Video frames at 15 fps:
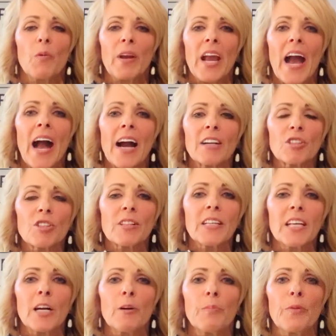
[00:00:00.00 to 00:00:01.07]
we
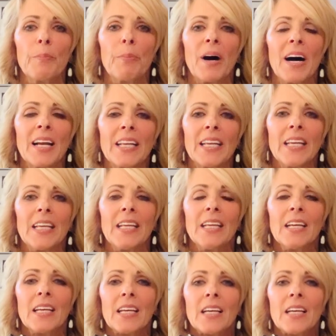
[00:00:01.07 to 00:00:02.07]
actually help the body